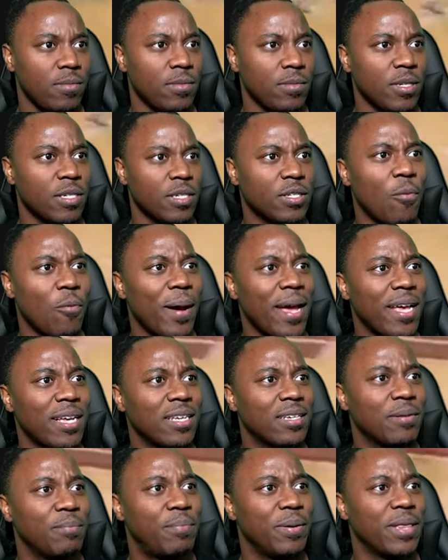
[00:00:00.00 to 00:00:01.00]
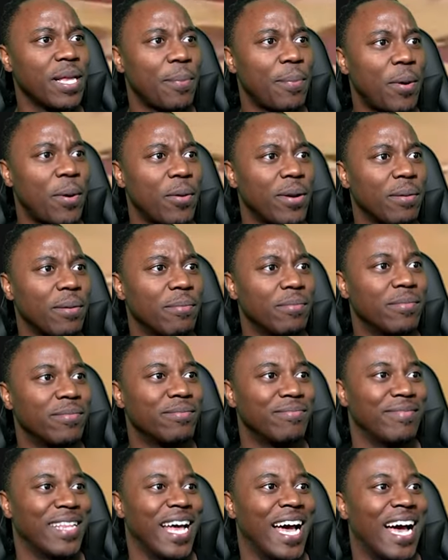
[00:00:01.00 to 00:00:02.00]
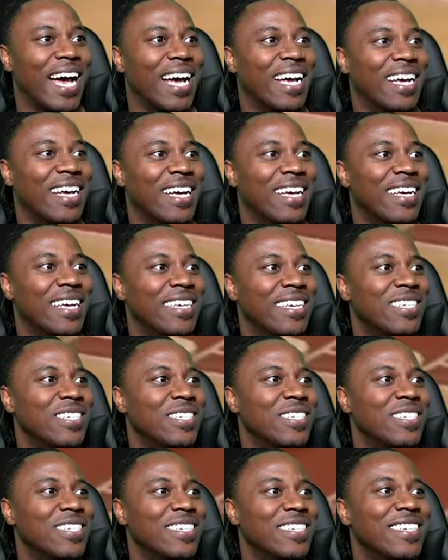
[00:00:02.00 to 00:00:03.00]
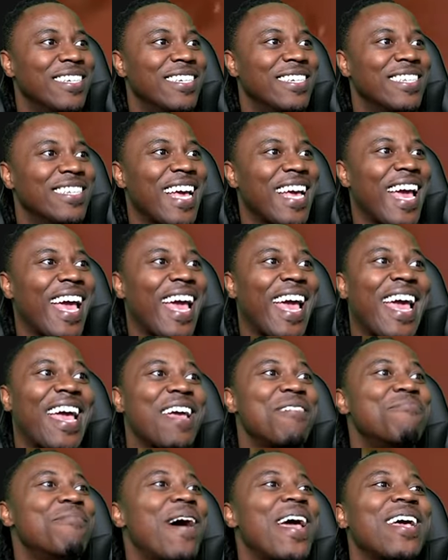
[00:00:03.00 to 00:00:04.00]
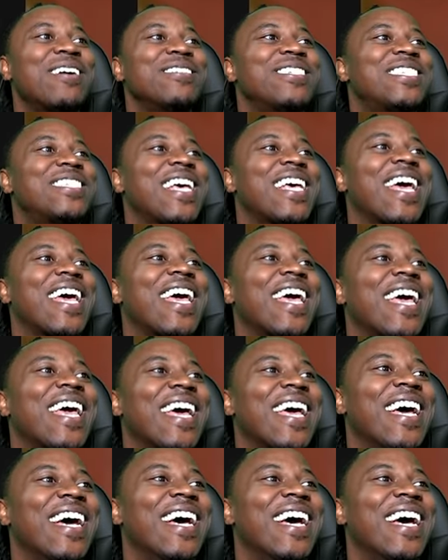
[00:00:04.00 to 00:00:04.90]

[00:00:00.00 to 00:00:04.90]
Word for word: though, Mike. Put up on him. Nah. Hey, Michael said.